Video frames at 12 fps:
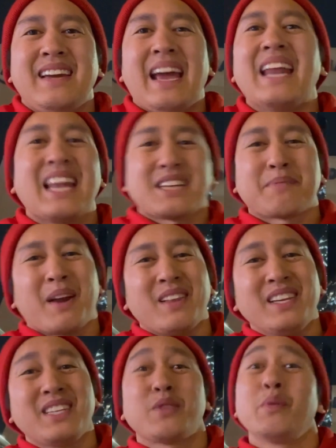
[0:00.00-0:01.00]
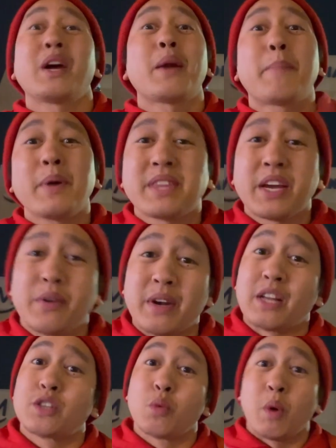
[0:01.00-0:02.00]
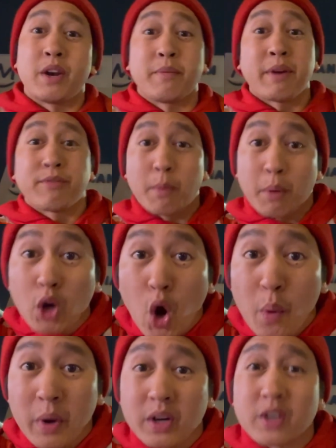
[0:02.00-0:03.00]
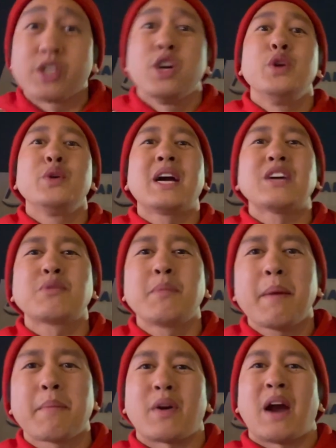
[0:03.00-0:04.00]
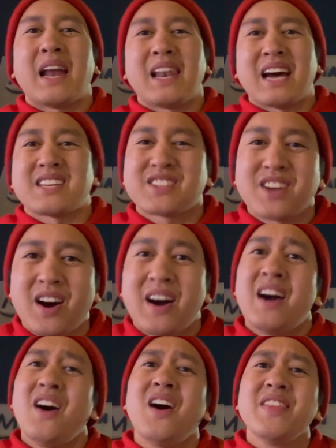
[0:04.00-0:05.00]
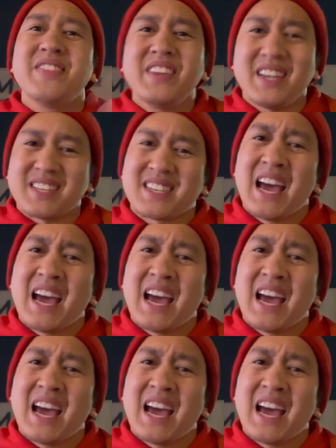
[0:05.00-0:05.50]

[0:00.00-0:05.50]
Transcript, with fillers: And last but not least, we got a birthday greeting to one of my former coworkers who you guys remember I last saw on this